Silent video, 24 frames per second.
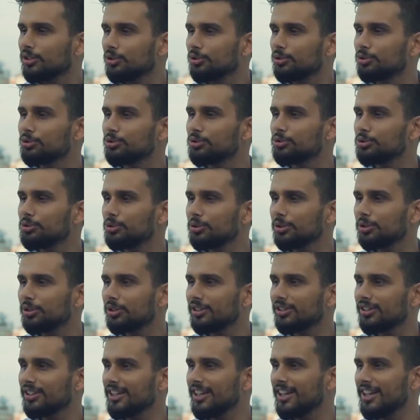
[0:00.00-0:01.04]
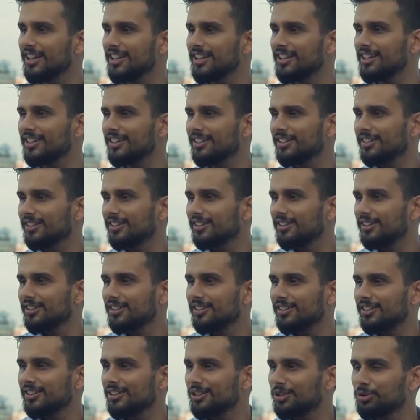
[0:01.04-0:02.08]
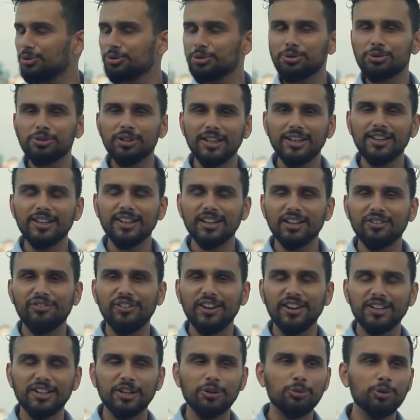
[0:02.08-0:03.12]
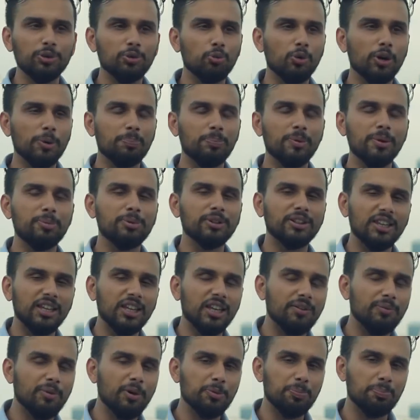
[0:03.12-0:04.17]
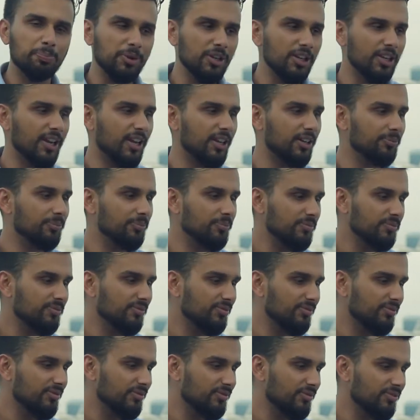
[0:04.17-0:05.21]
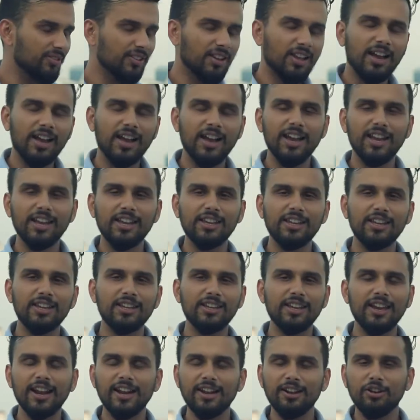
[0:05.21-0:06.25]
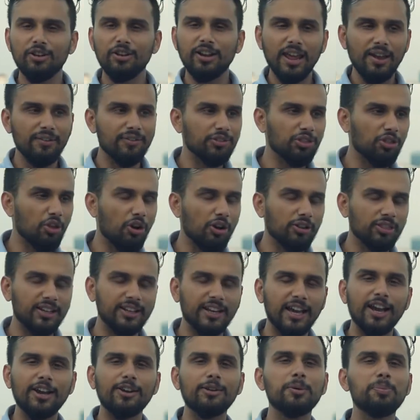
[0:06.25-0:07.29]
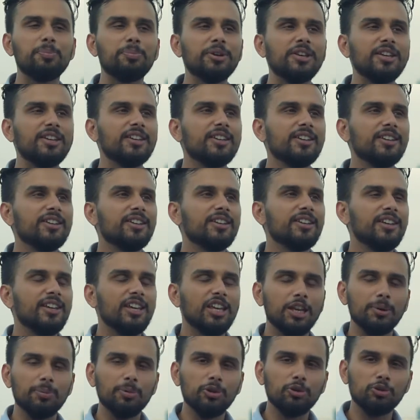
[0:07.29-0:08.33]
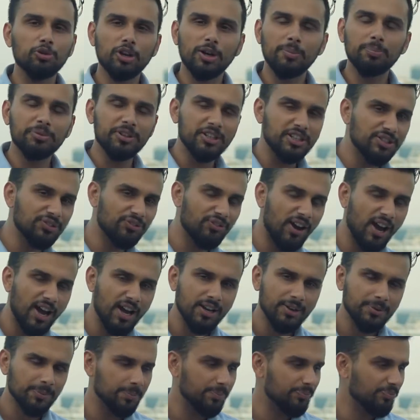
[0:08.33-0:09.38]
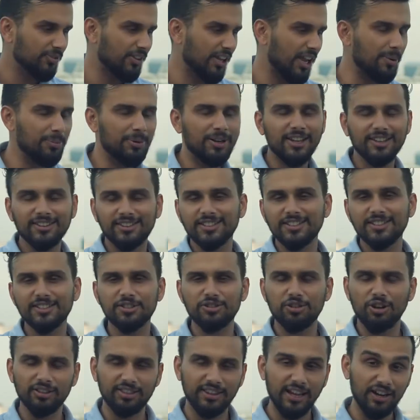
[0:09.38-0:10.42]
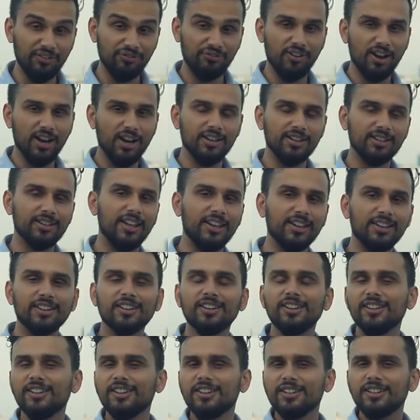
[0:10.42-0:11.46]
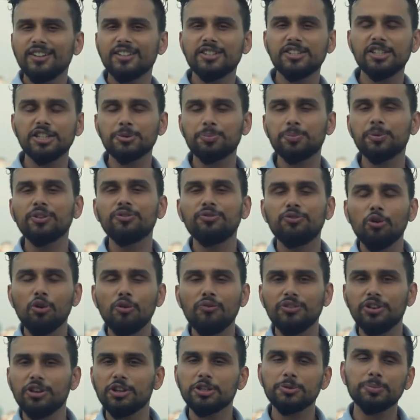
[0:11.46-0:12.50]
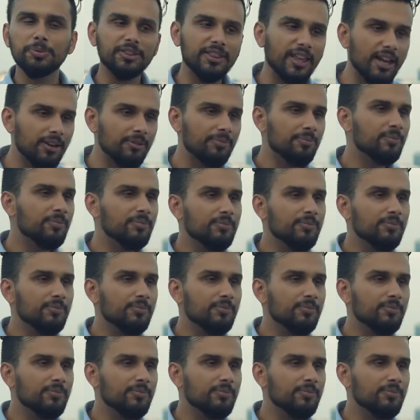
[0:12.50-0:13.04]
who really who really get affected with what people think about me, and I had never thought that I will be able to come this far. I mean, like, this is not that far. Like, it's just been 4 videos, but then